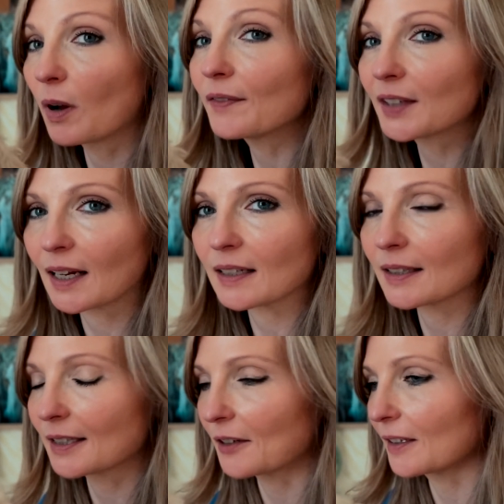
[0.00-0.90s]
to
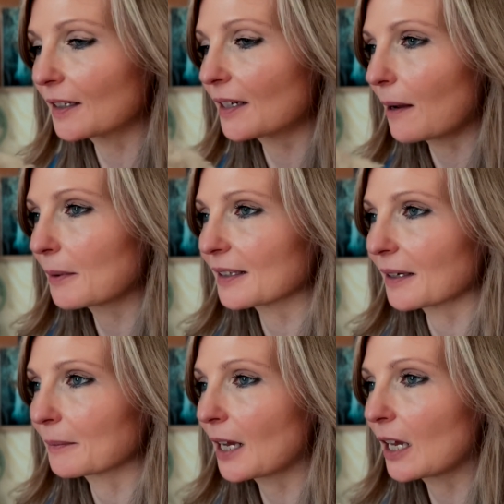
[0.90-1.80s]
necessarily stop because
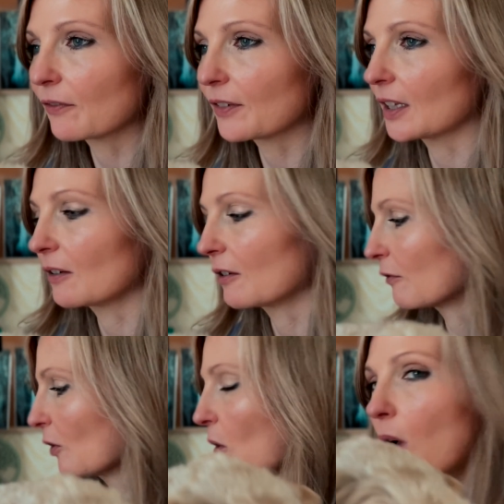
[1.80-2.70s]
I'm kind of feeling on a
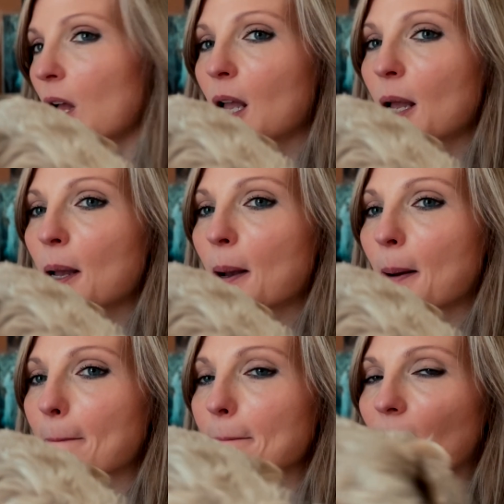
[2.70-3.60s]
roll,
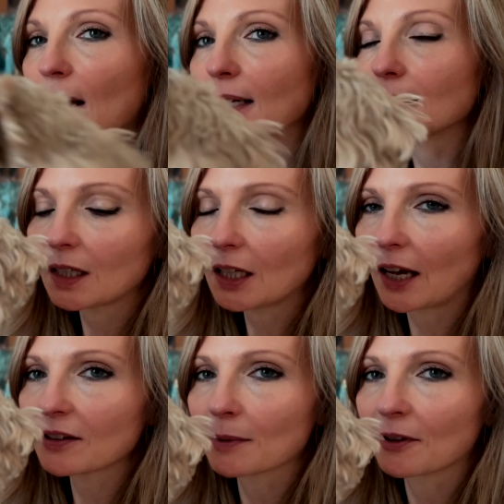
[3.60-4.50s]
but I
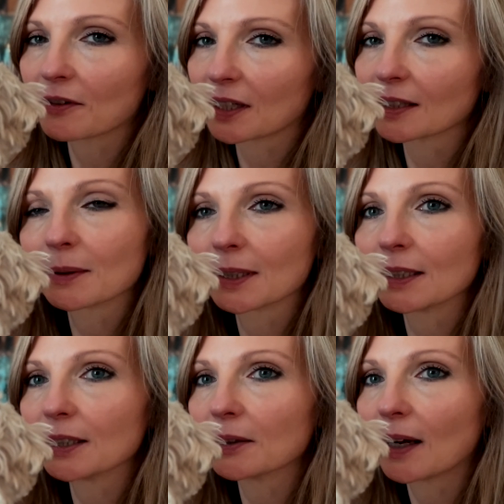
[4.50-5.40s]
have some other things I want to
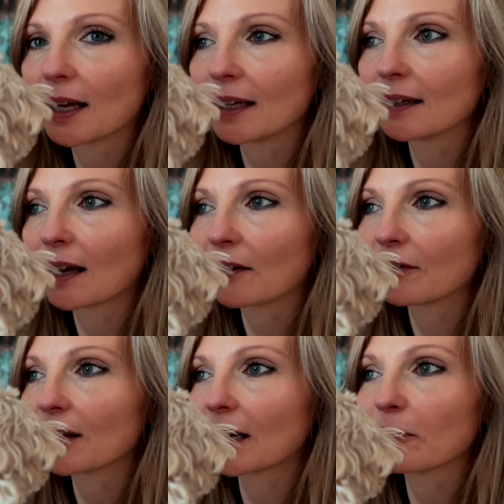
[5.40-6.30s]
do, and I
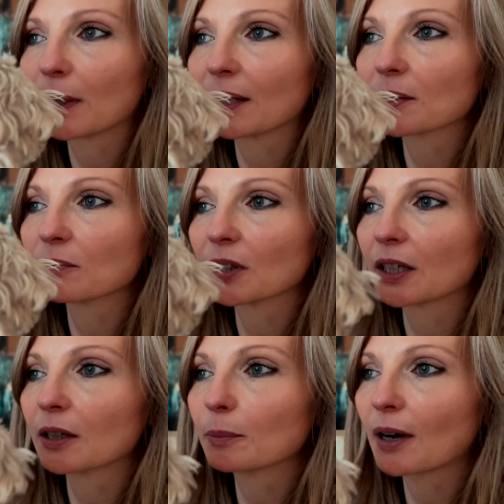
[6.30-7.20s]
feel like I've made some really
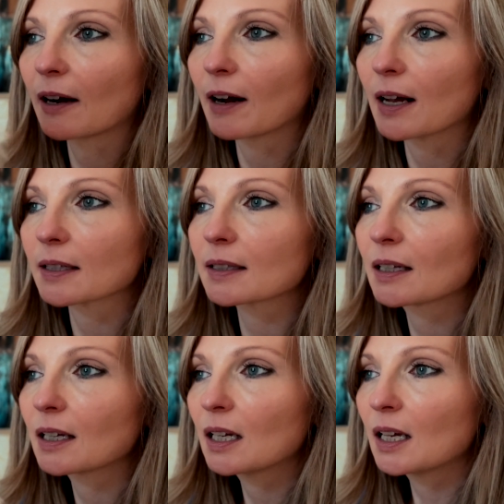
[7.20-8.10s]
good progress.
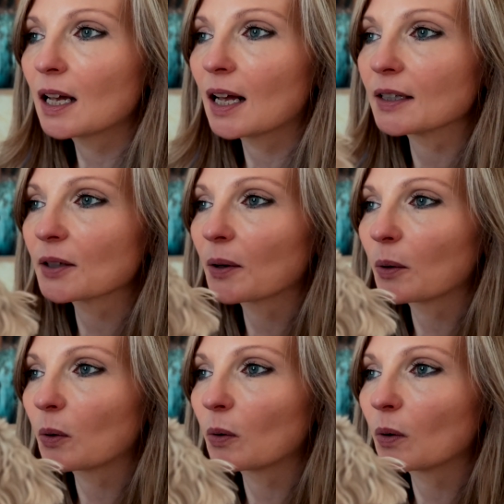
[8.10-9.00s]
And
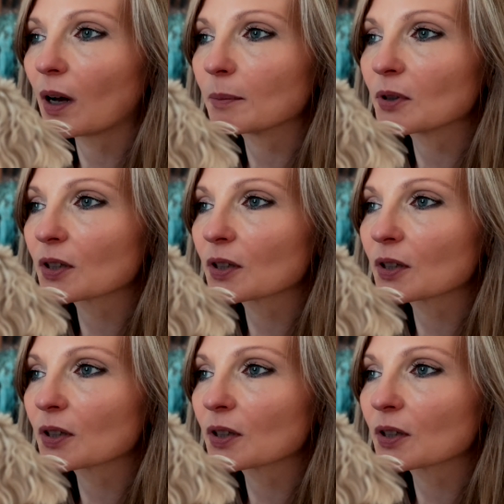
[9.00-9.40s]
so I'm